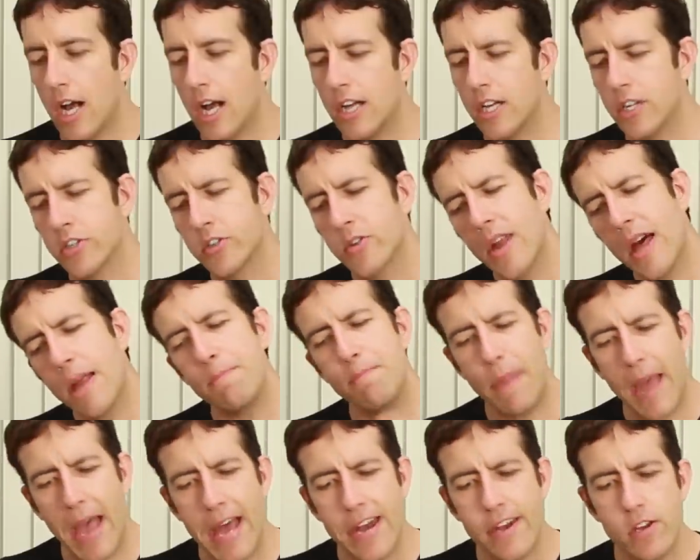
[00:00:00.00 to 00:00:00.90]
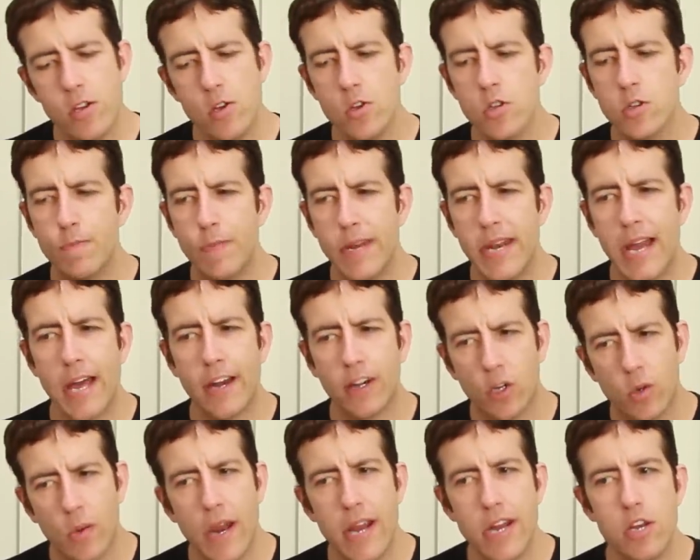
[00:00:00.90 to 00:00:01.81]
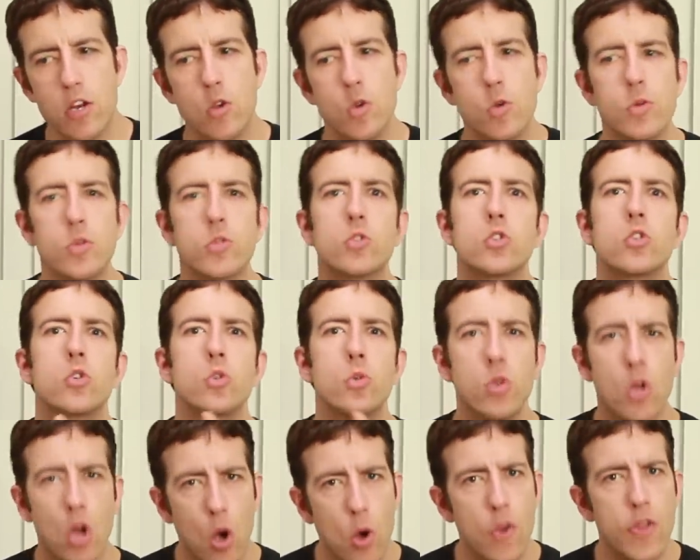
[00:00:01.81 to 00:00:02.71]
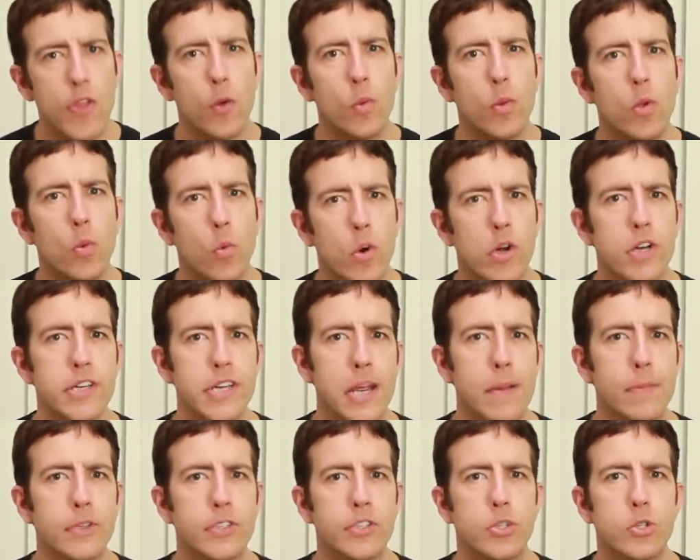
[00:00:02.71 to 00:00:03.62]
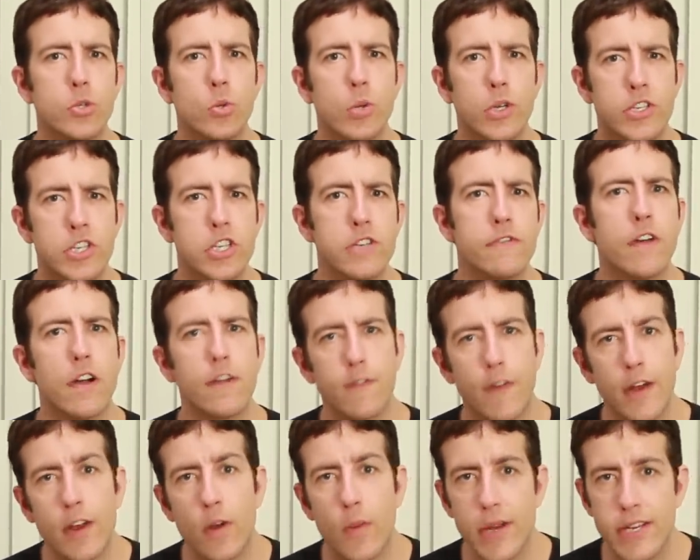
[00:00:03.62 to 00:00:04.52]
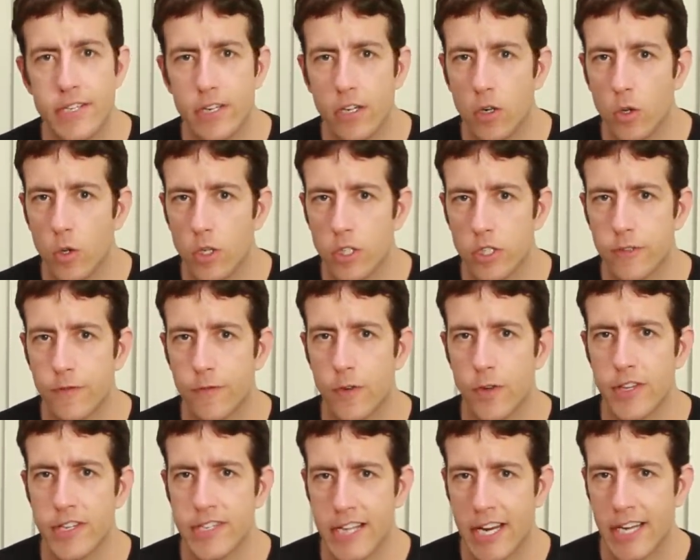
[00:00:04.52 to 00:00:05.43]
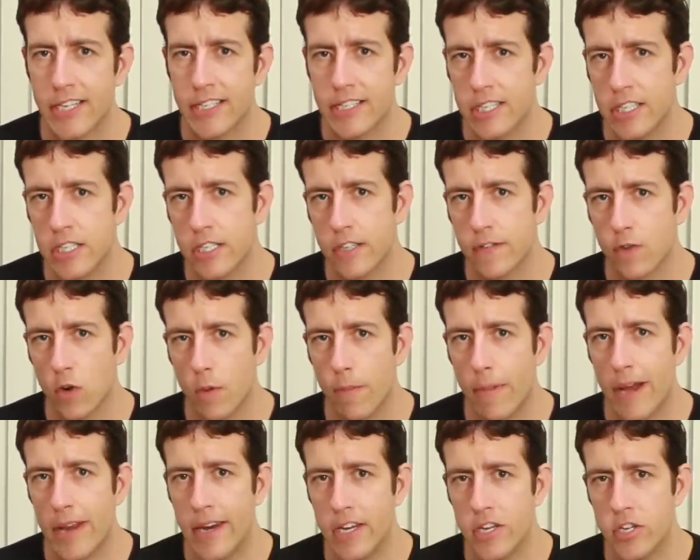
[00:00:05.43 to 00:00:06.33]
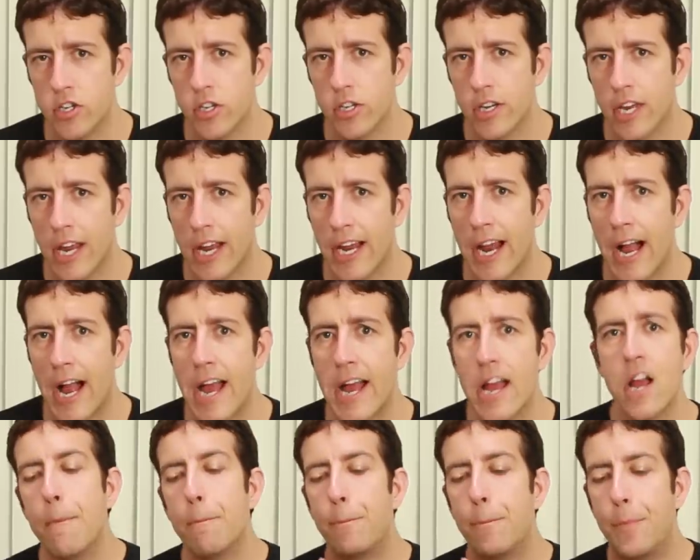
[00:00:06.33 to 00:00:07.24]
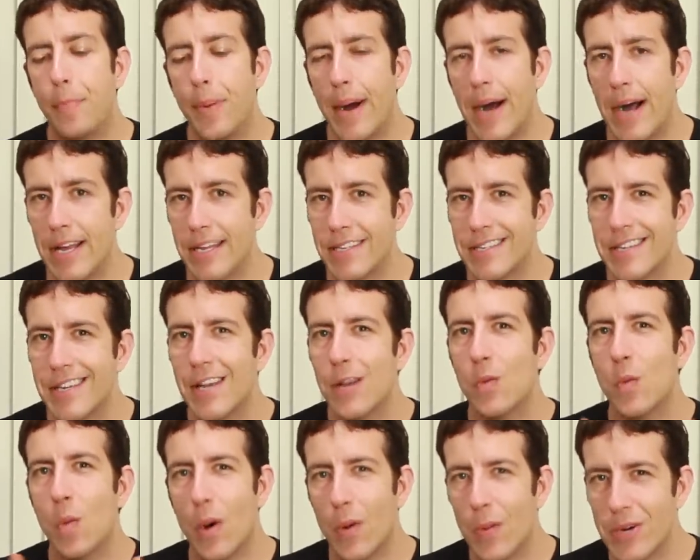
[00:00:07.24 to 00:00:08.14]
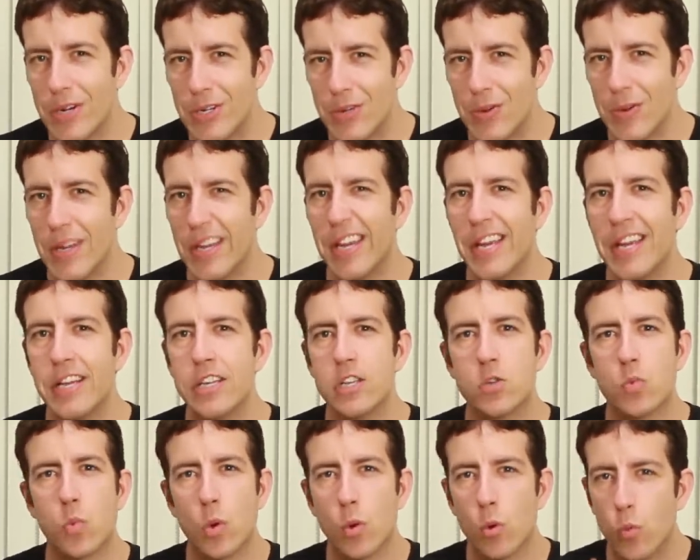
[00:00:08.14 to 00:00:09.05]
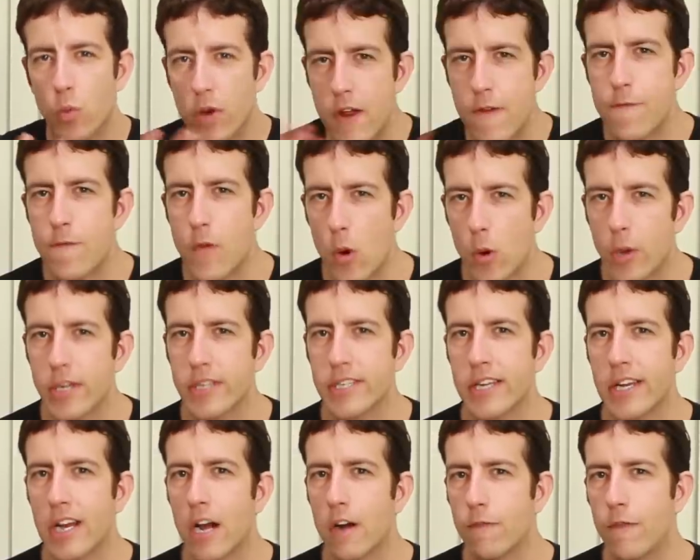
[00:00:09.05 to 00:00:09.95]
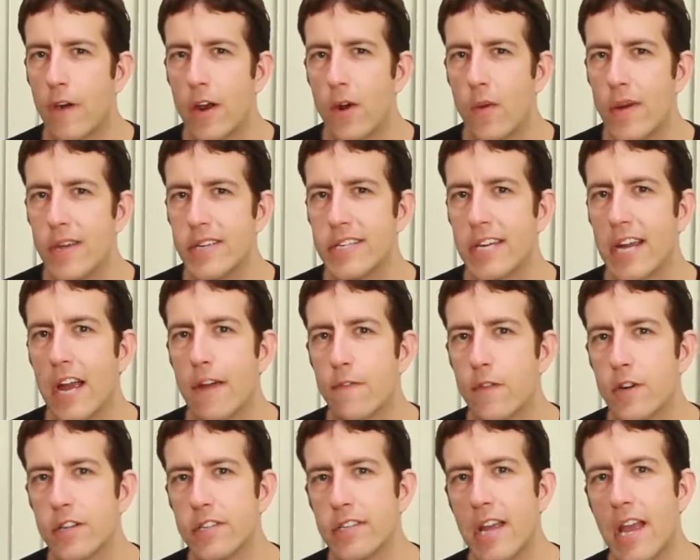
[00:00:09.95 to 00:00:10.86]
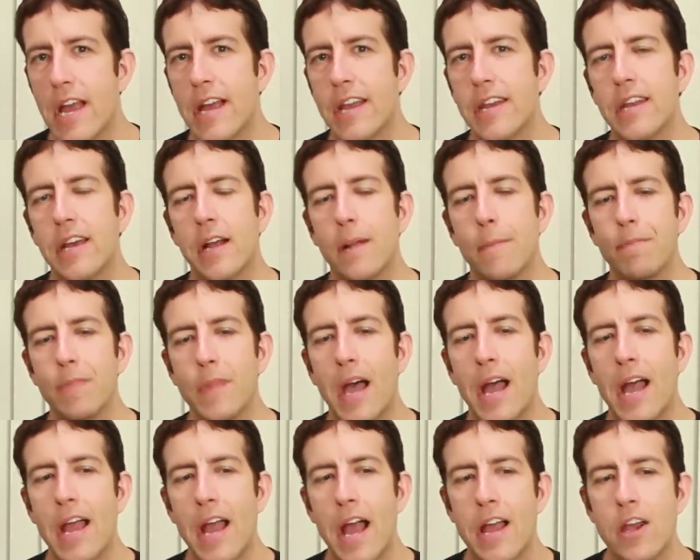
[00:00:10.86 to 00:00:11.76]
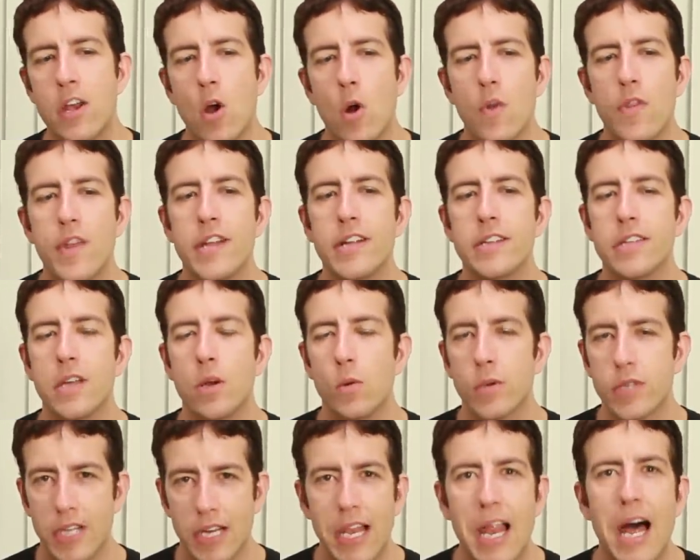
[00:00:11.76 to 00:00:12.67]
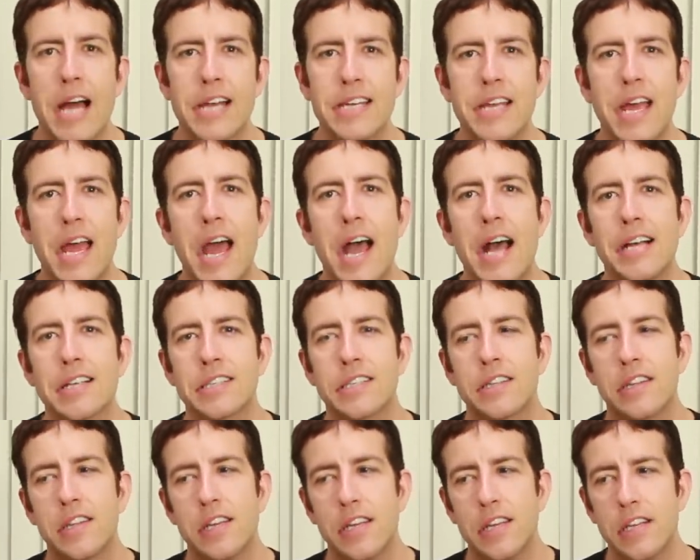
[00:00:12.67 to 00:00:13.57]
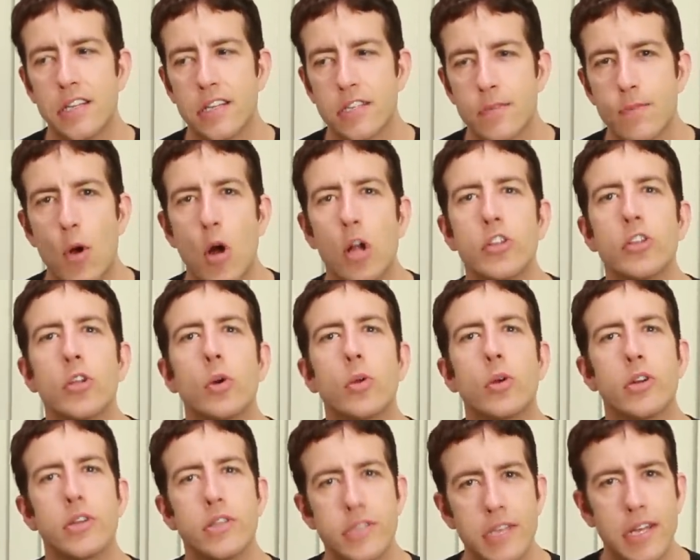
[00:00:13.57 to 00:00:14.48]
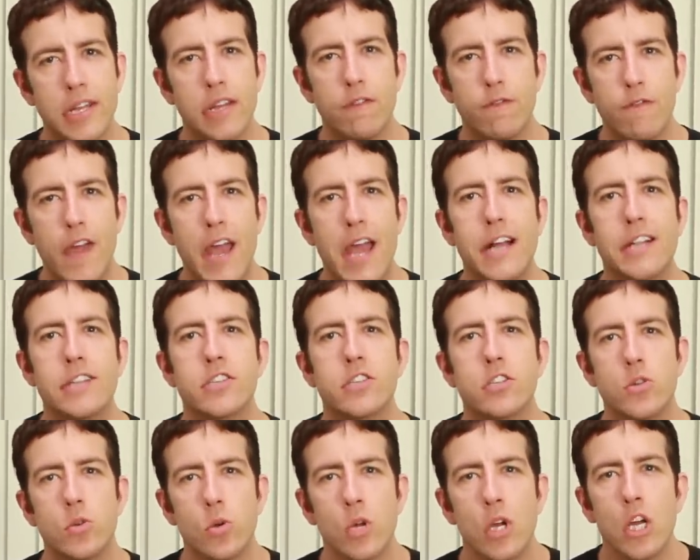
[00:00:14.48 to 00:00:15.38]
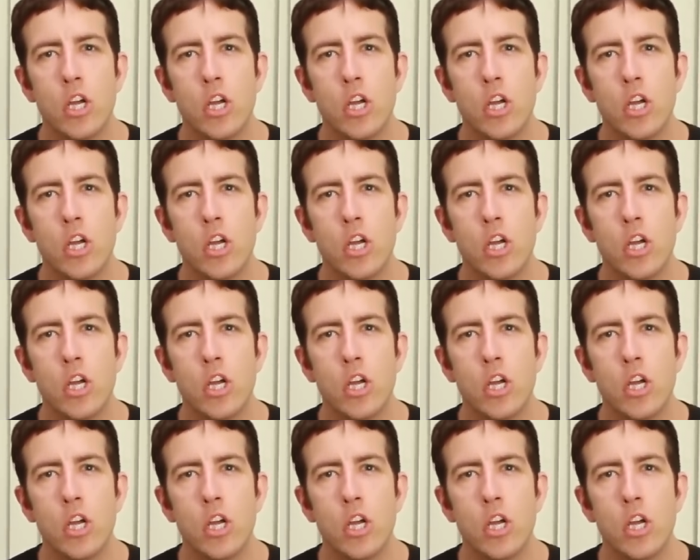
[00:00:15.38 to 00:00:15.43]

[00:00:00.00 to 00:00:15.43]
Uh, so not bad news, but not great news. You know that we weren't able to achieve our fundraising goals for the second season of Robot Ninja and Gay Guy, but what we're doing is we're refocusing our fundraising efforts, and um, I, I know that it, it was a lot to ask the small donors and the fans to